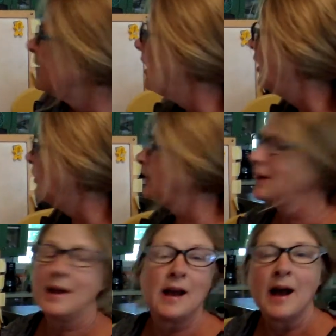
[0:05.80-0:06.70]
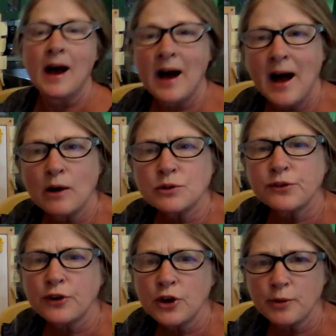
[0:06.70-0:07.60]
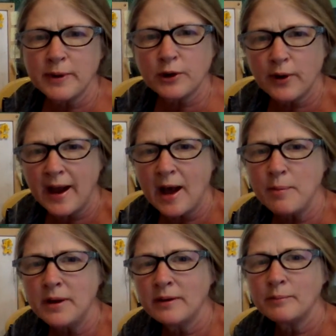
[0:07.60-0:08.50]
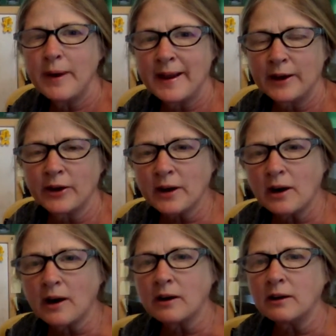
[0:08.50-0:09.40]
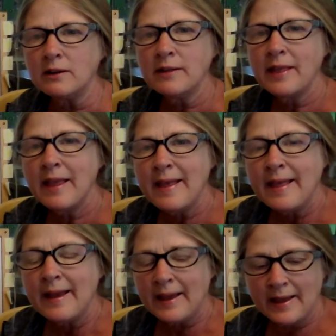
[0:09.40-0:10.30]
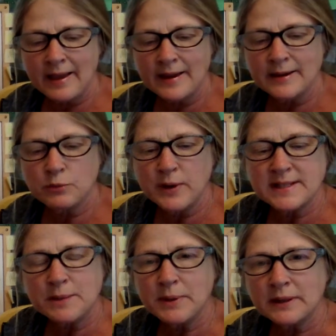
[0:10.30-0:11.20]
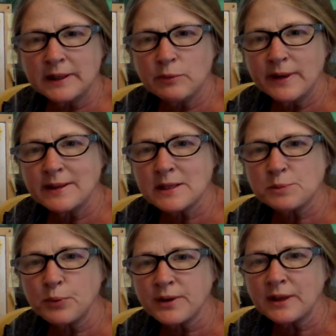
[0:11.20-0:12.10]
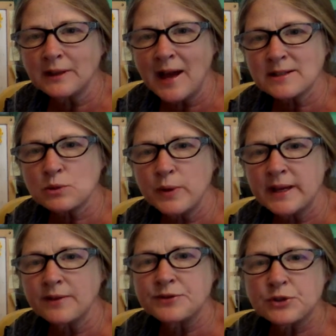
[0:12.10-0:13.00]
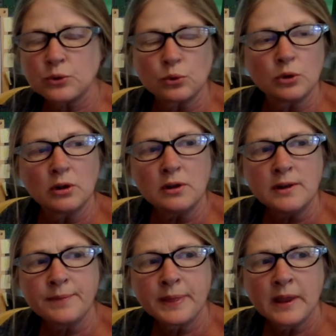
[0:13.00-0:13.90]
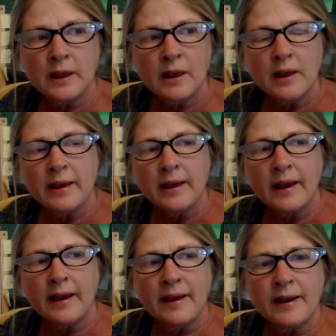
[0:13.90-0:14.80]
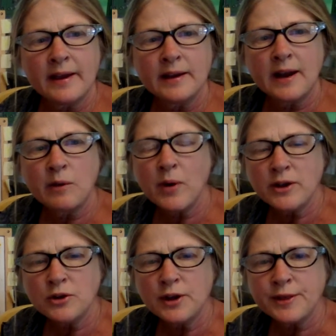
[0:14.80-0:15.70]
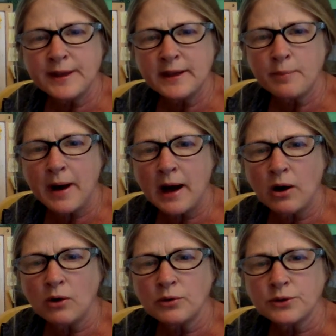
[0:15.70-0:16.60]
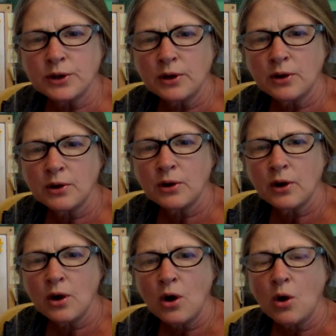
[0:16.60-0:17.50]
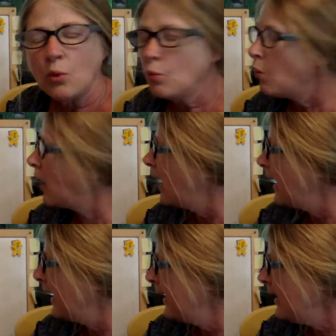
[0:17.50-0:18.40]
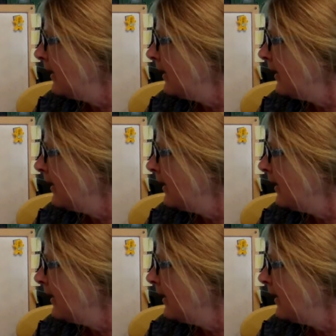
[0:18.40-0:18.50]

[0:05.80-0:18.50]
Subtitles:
called A House for Hermit Crab by Eric Carle. And we typically read this book the last week of school. And I want you to think about why